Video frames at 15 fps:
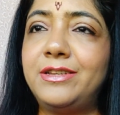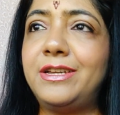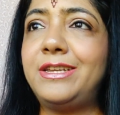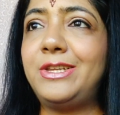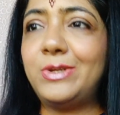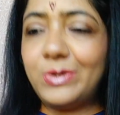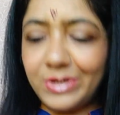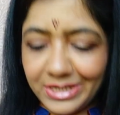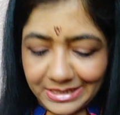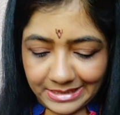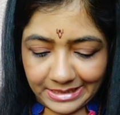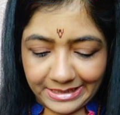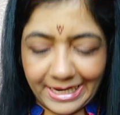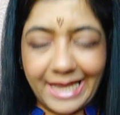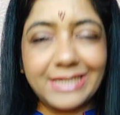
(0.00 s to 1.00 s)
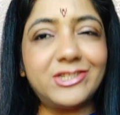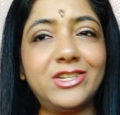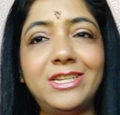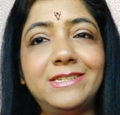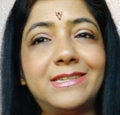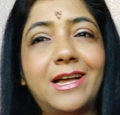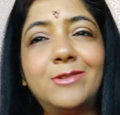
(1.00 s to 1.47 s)
you know, it
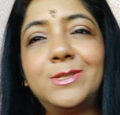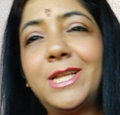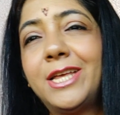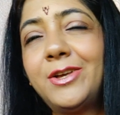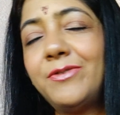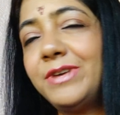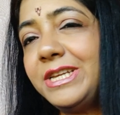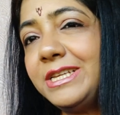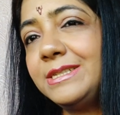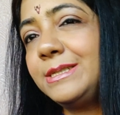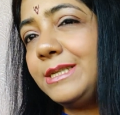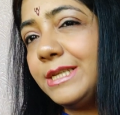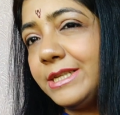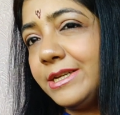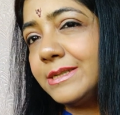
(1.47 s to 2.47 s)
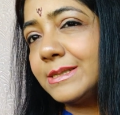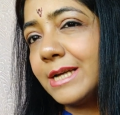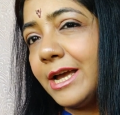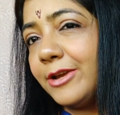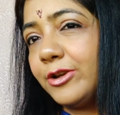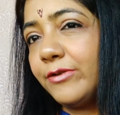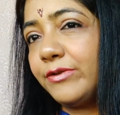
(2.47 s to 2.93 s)
actually sounds like a very serious
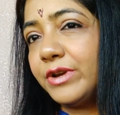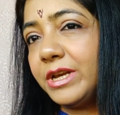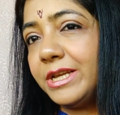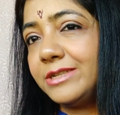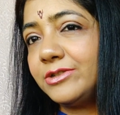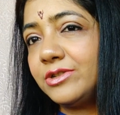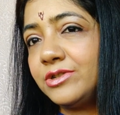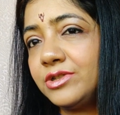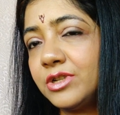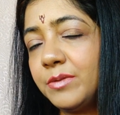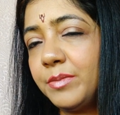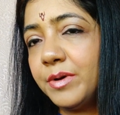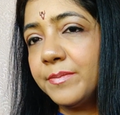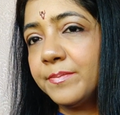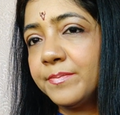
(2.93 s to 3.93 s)
kind of relationship.